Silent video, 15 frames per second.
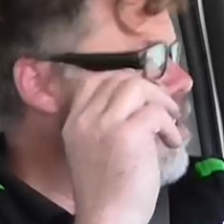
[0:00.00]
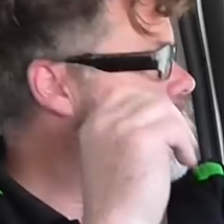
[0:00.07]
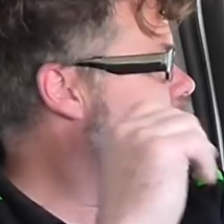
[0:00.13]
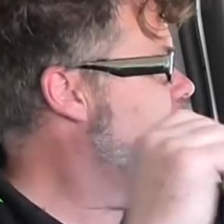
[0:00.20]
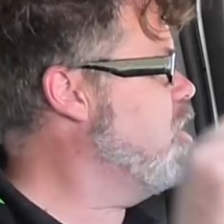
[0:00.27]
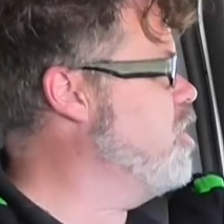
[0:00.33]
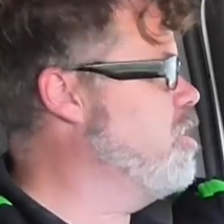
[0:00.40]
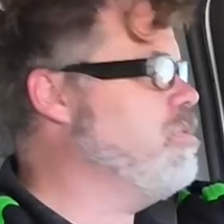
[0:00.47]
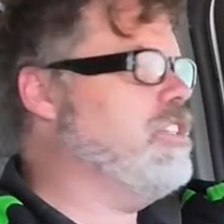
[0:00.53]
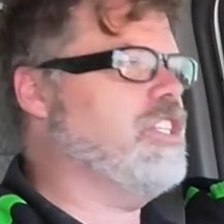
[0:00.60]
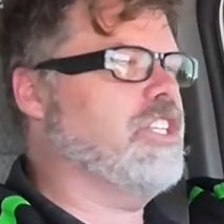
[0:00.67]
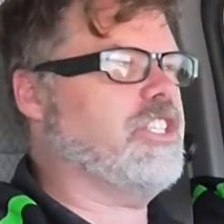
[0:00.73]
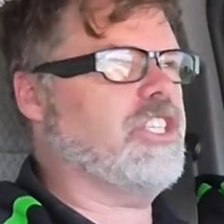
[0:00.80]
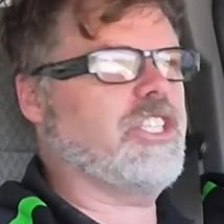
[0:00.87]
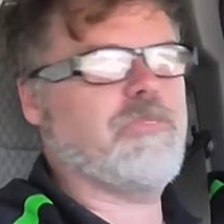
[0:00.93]
We thought she was
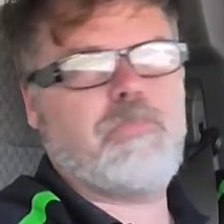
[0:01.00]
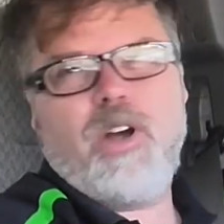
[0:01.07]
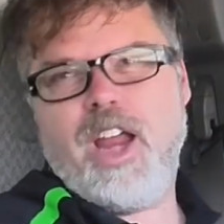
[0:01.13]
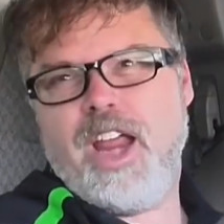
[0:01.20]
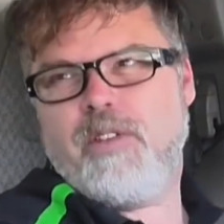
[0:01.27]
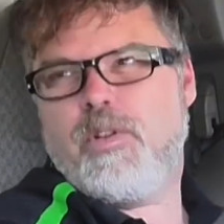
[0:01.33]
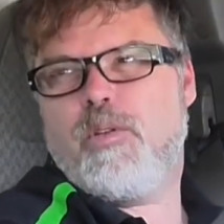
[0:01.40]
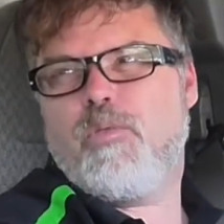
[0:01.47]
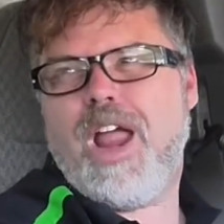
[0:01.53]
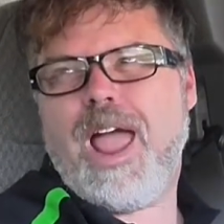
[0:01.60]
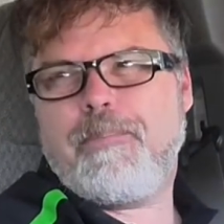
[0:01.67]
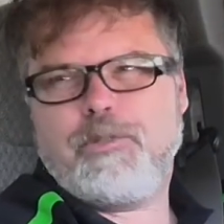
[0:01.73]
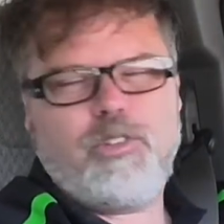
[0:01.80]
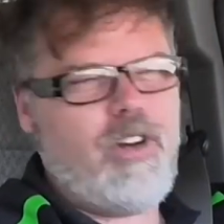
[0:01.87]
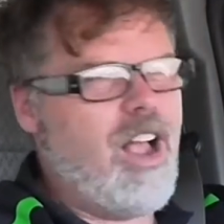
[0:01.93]
just a sprain. We
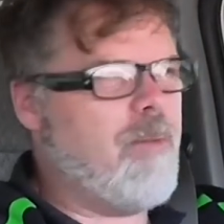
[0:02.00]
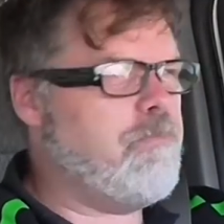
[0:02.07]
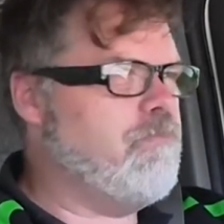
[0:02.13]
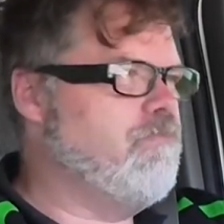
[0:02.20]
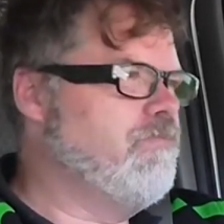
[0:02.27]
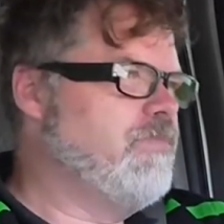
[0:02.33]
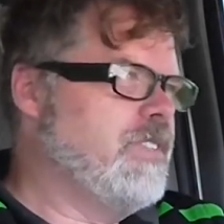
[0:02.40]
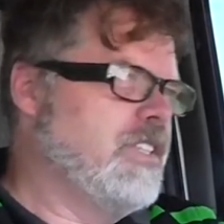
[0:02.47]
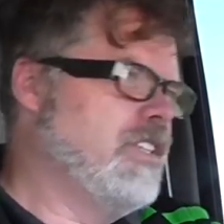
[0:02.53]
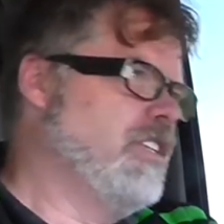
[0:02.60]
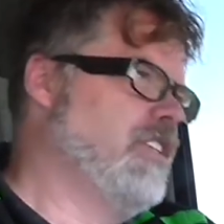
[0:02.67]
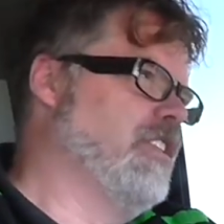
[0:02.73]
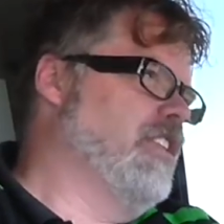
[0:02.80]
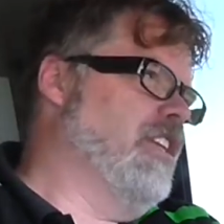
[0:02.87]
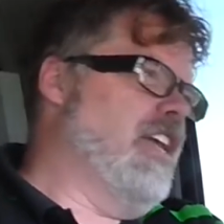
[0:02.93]
wrapped her up.
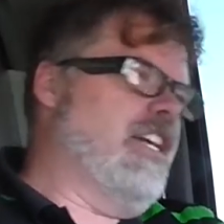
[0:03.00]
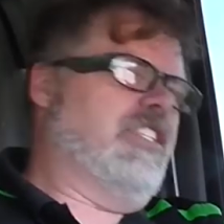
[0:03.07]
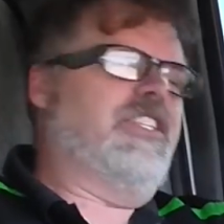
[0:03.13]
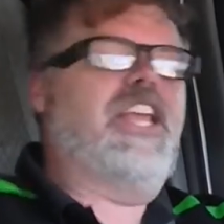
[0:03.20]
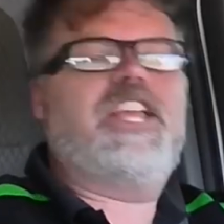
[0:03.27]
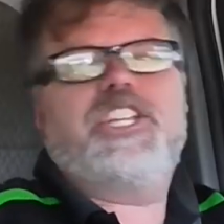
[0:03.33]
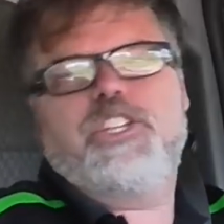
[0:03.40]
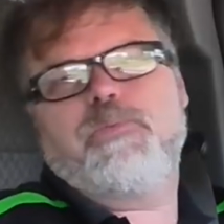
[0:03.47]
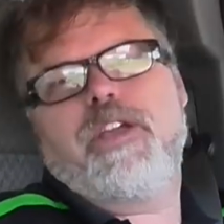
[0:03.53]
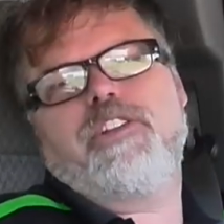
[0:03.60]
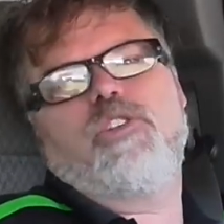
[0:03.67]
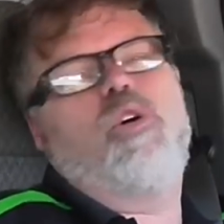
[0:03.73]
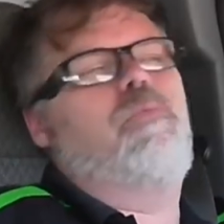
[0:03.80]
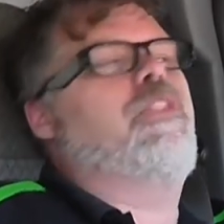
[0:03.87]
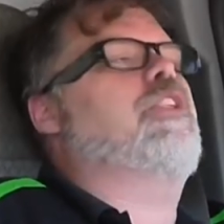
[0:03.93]
The next day she
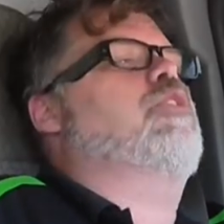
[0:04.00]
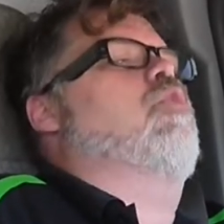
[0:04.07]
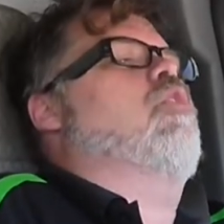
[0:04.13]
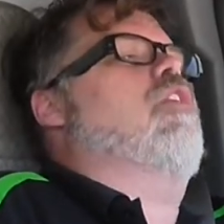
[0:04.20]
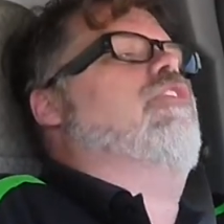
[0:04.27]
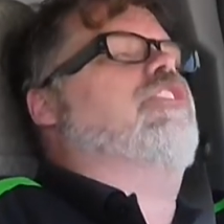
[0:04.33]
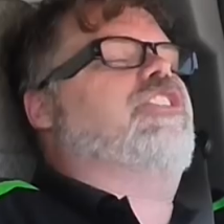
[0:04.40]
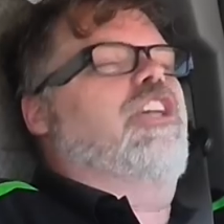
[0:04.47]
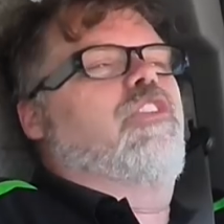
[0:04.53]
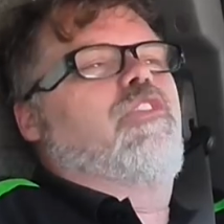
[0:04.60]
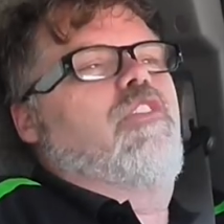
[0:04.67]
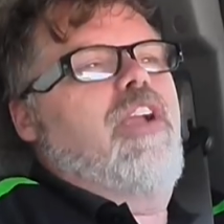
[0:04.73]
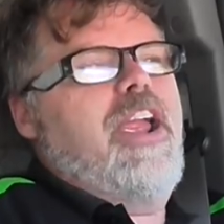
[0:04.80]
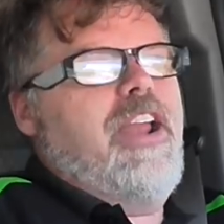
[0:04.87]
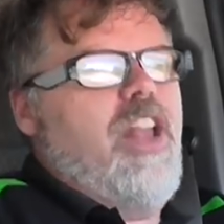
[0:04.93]
went to open the door on the
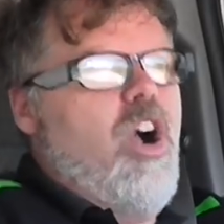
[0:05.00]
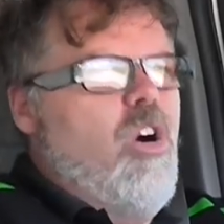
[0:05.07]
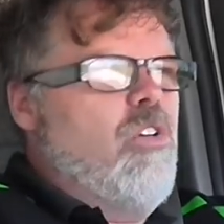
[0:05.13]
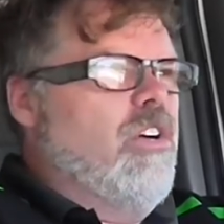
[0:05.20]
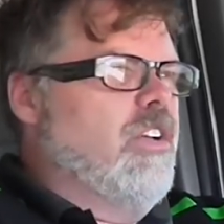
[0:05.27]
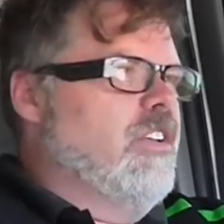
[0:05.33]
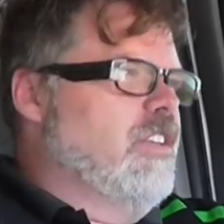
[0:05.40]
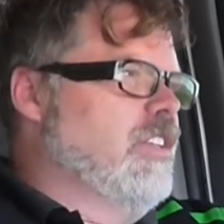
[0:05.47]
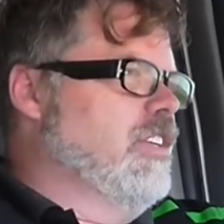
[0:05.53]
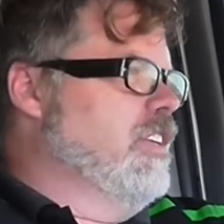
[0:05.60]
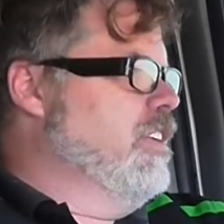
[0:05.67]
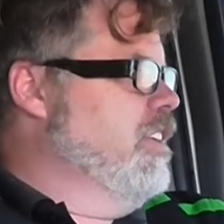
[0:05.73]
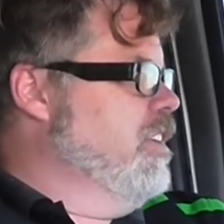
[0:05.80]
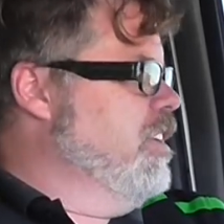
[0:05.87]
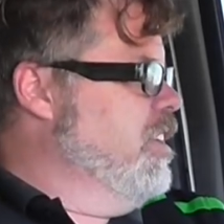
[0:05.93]
Silverado
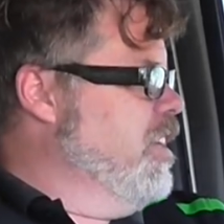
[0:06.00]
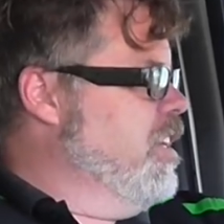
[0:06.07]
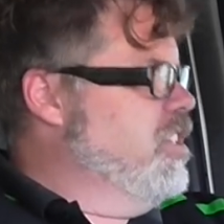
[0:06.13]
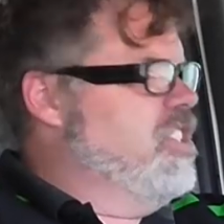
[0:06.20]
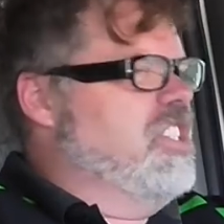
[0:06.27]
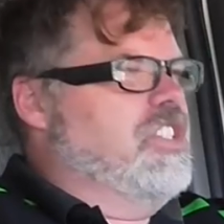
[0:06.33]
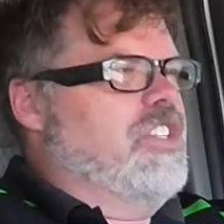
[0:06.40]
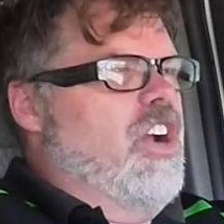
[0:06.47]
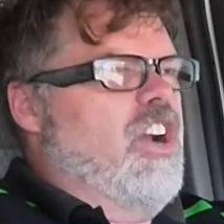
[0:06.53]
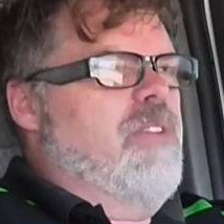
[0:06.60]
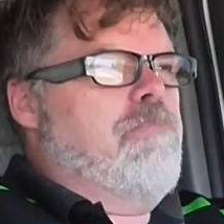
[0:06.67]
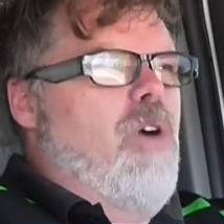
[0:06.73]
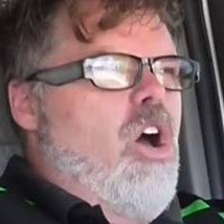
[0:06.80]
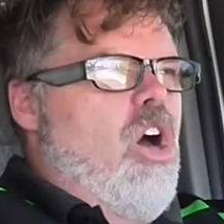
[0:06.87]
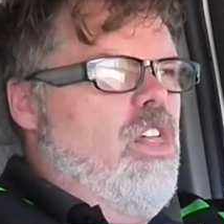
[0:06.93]
and she
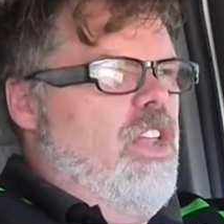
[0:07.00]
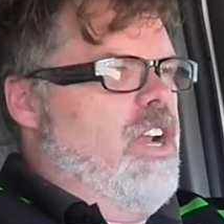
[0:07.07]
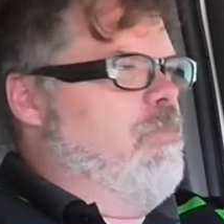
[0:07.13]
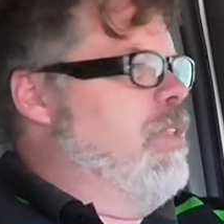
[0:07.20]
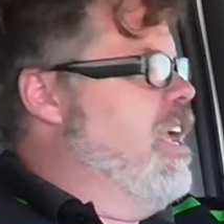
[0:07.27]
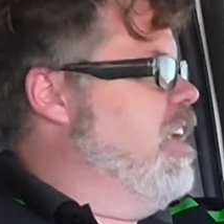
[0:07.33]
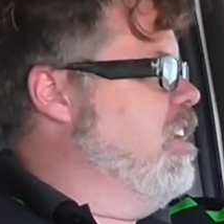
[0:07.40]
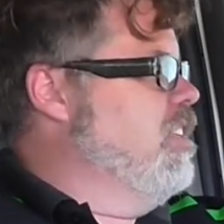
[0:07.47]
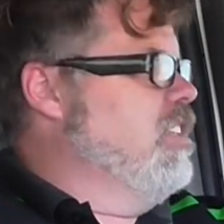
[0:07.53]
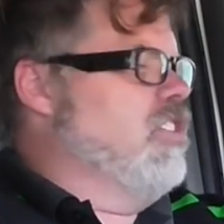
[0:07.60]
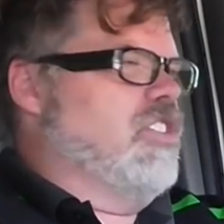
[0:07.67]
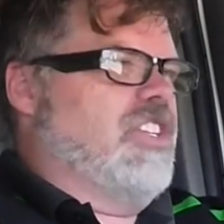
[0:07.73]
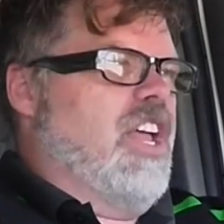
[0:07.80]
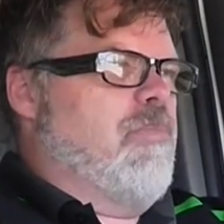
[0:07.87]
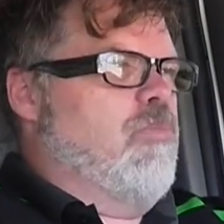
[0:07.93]
started bawling. I'm like,
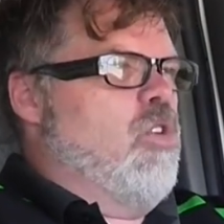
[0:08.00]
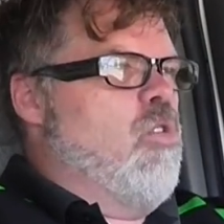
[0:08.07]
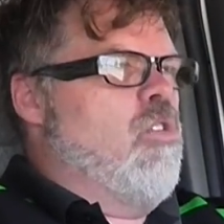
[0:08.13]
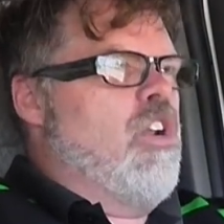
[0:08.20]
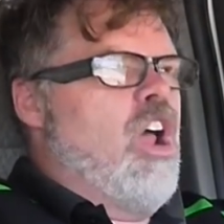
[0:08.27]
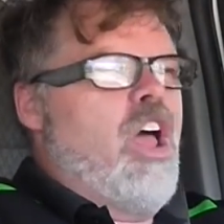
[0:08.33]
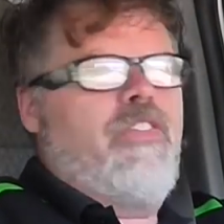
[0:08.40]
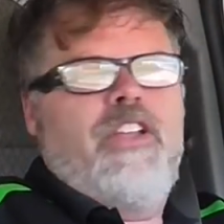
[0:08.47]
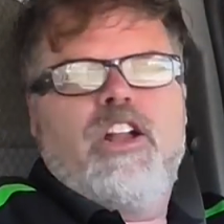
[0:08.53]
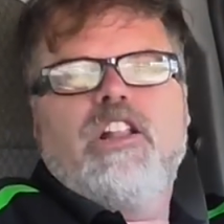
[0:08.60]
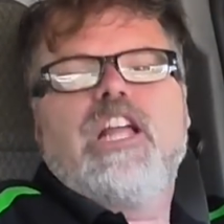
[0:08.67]
there's something going on there.